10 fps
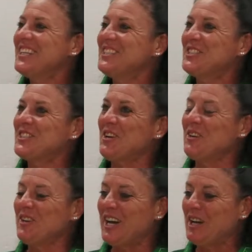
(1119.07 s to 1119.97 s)

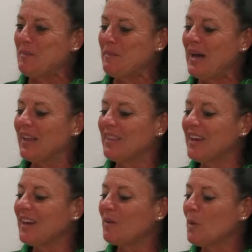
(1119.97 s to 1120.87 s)
So I
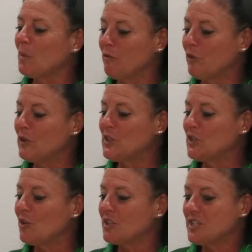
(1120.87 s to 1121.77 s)
think when we first
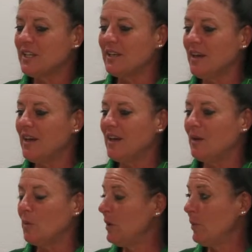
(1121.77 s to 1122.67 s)
started,
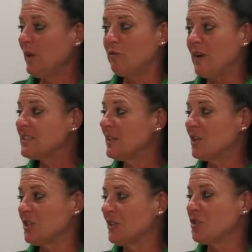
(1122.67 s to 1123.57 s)
we'd fight a
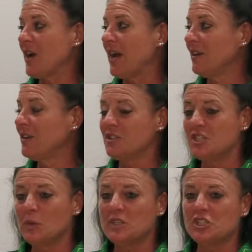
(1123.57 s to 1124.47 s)
lot on the track. You know,
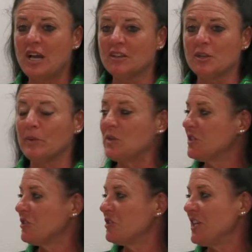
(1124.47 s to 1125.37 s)
she would shout and burst
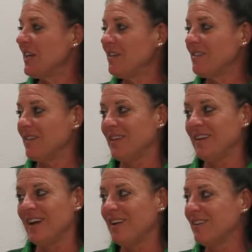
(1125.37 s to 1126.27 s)
into tears, and
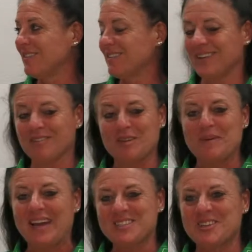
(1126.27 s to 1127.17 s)
then I'd give it
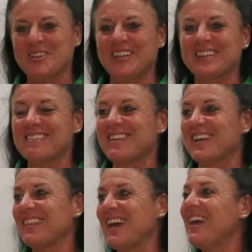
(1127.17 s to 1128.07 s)
back to her and things
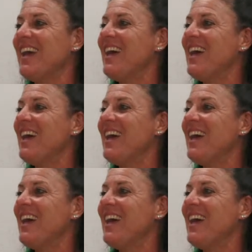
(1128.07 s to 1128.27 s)
like that.